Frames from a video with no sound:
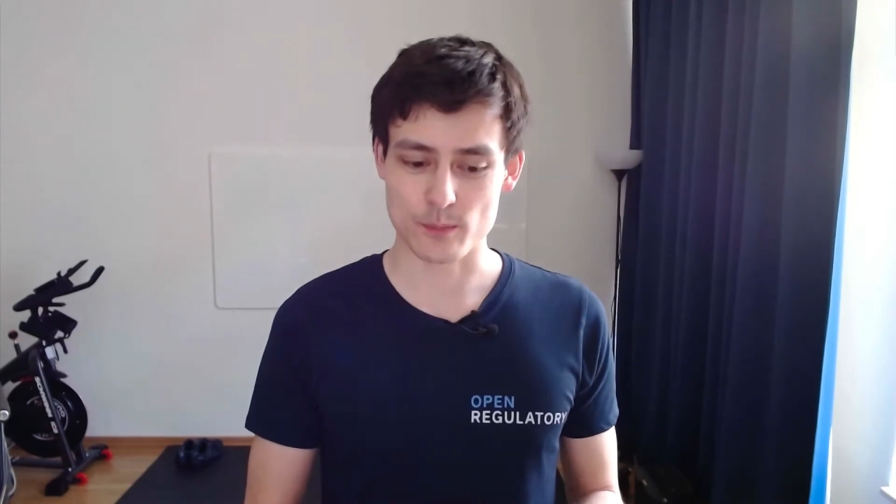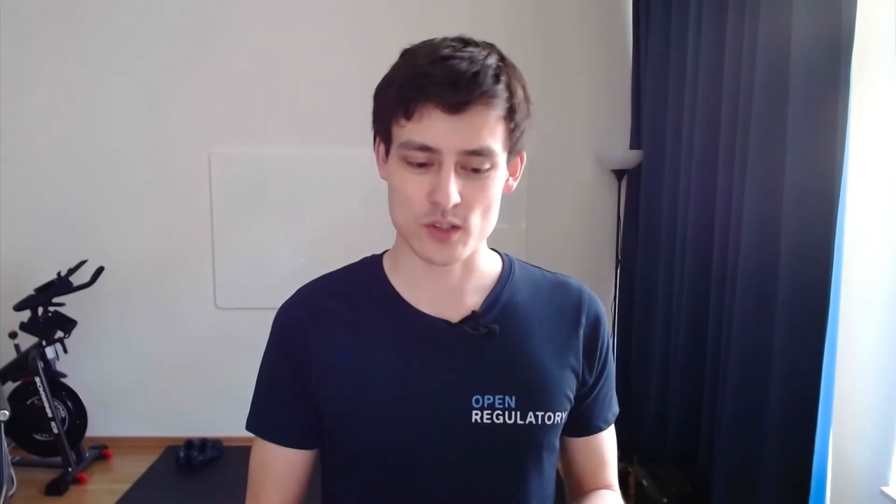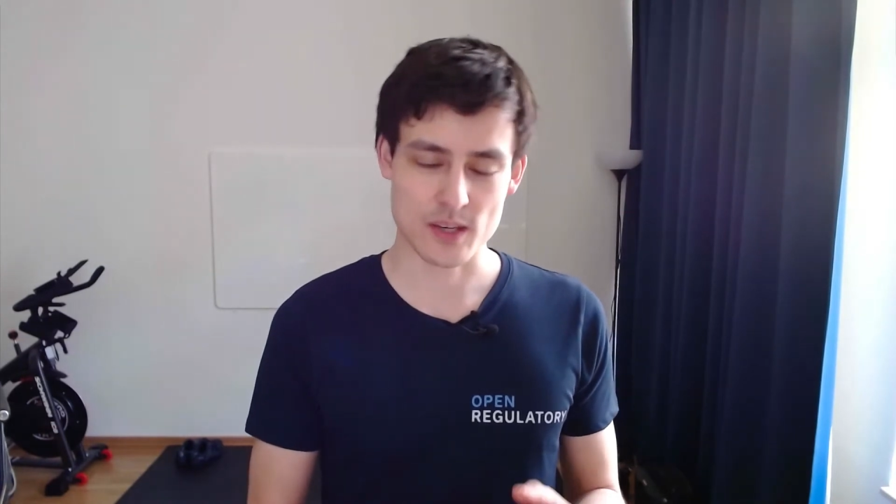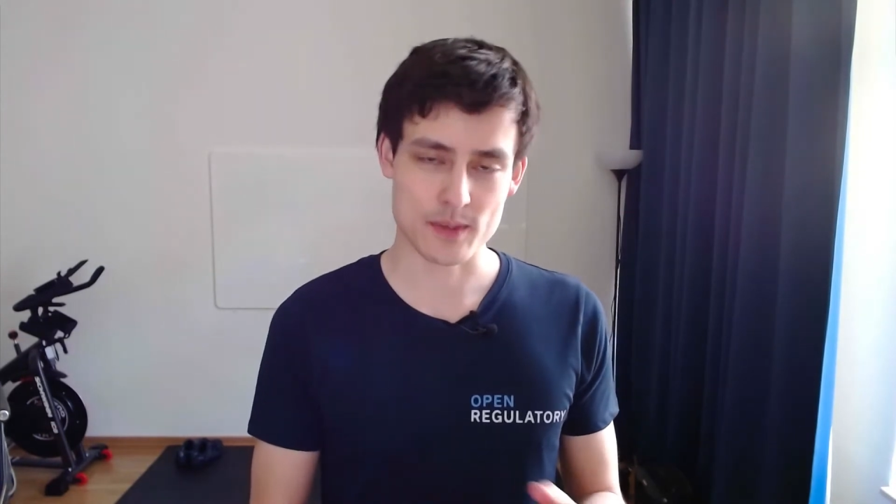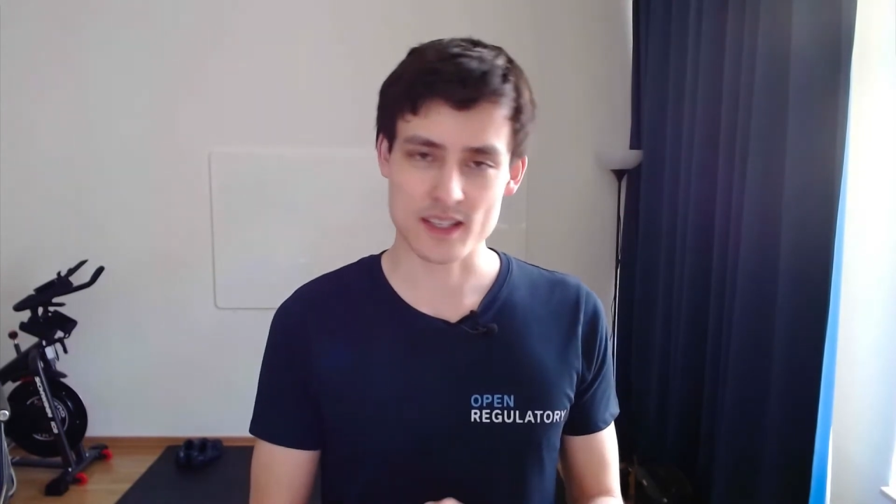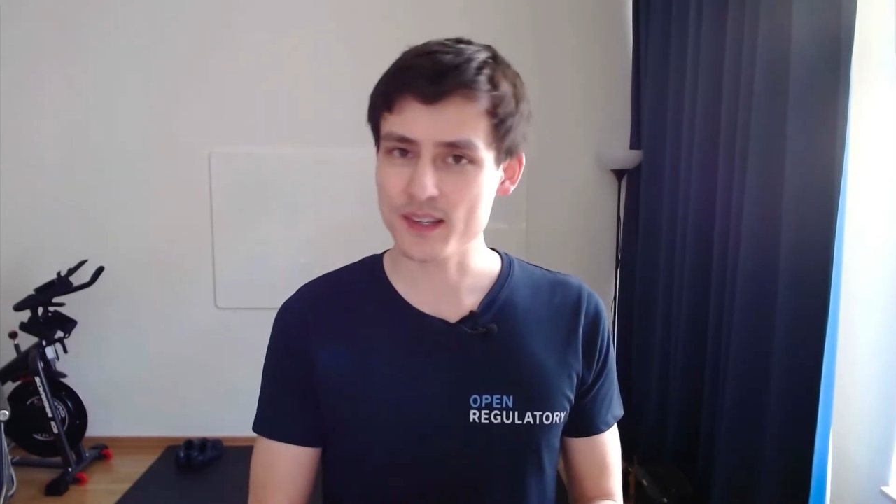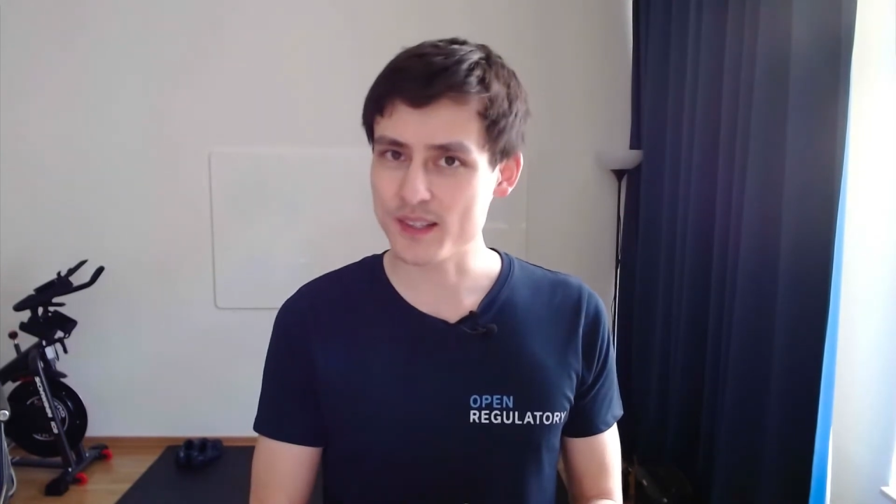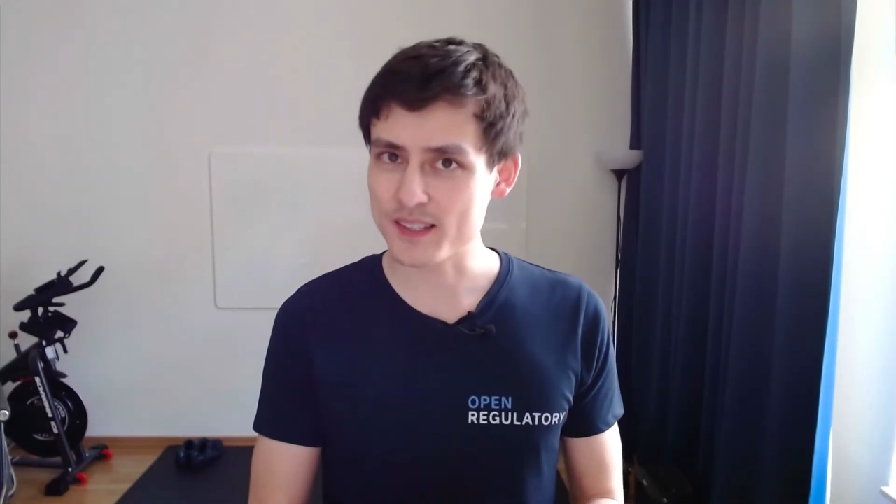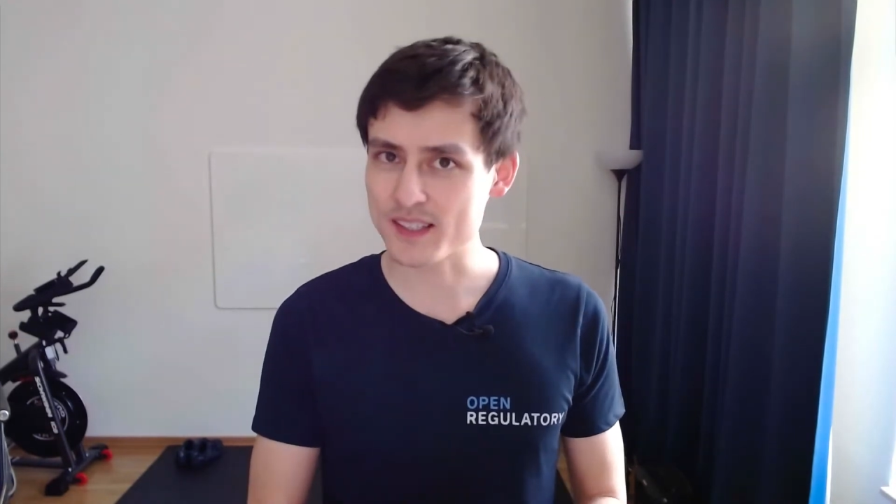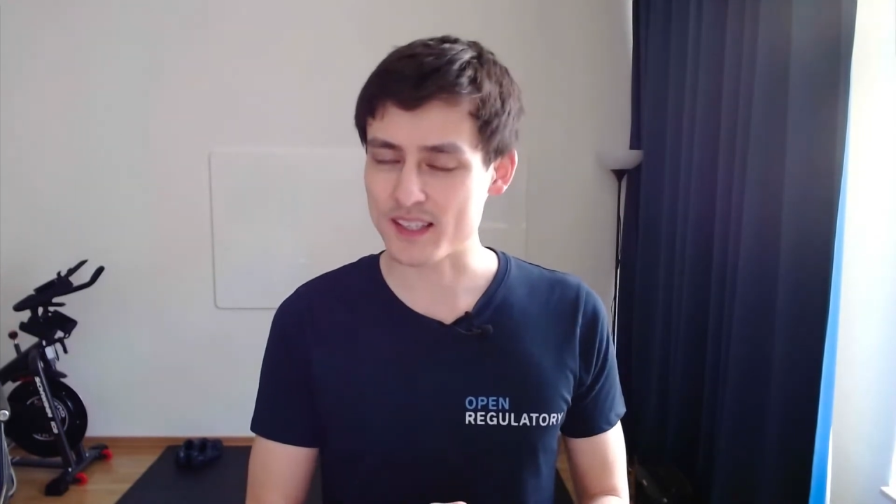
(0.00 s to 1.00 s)
which can be
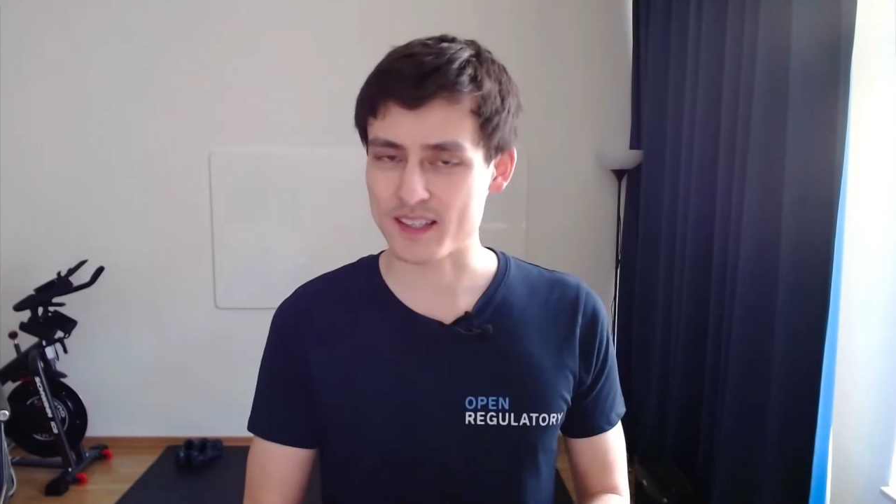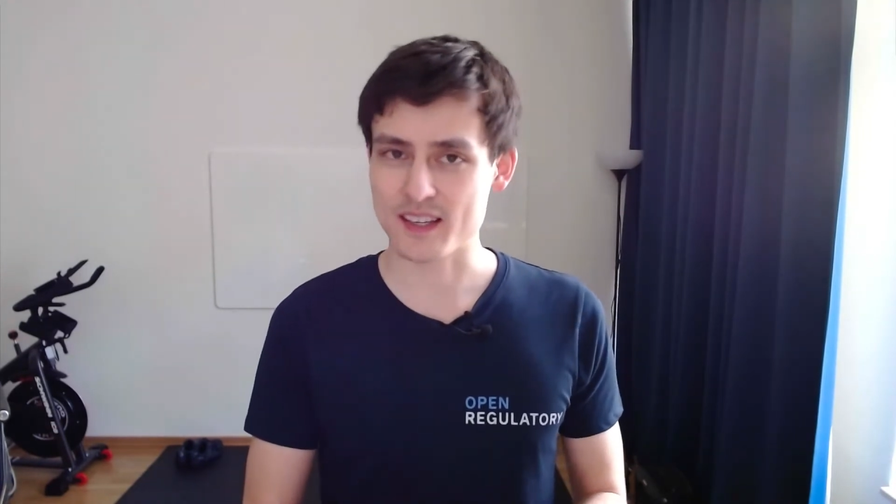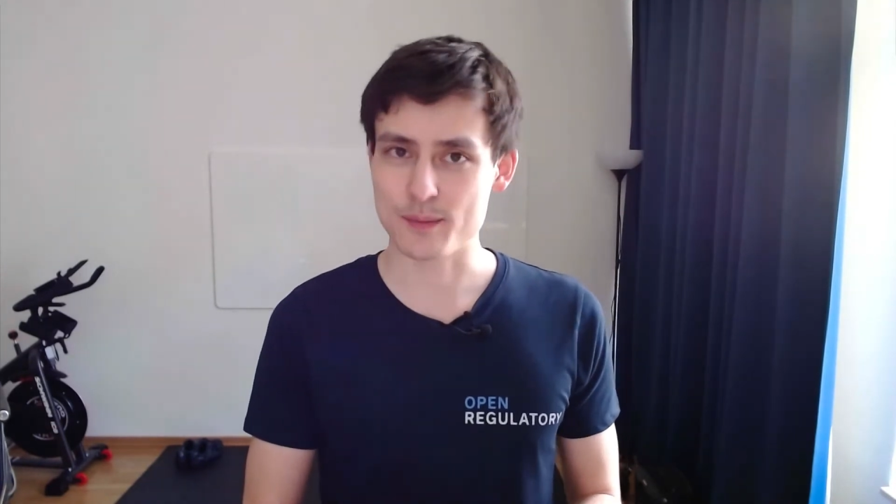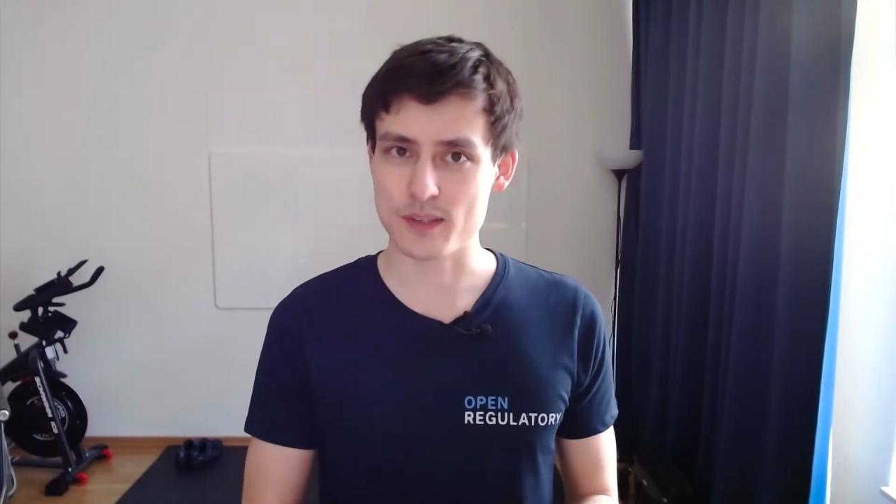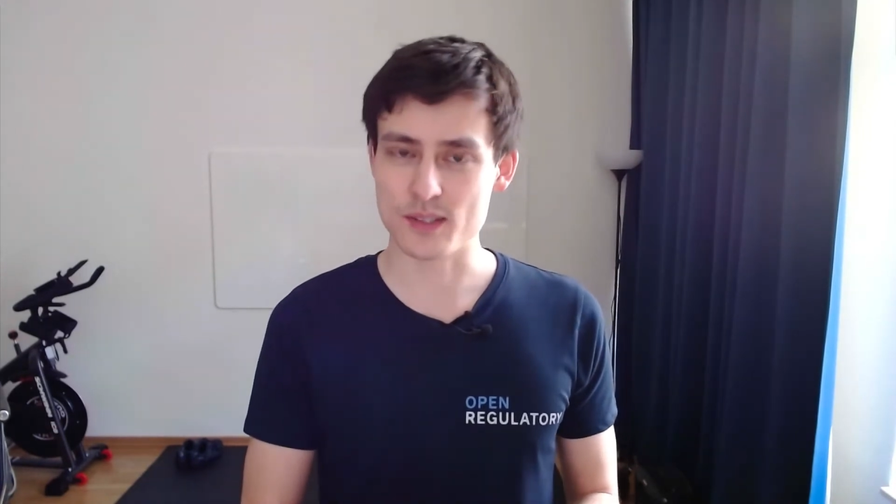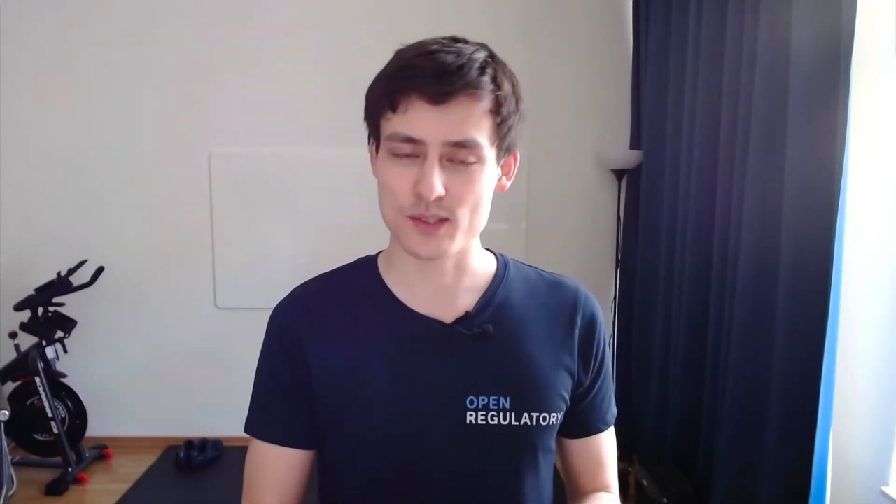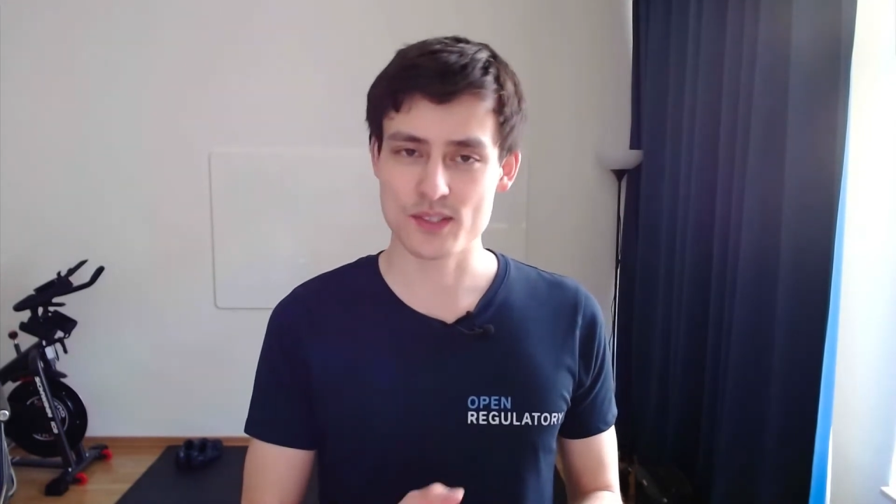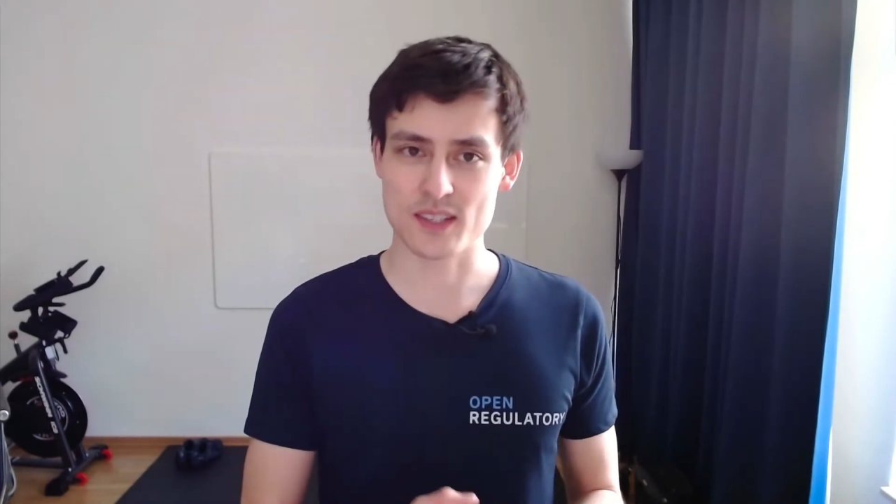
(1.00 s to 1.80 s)
downloaded and then can be used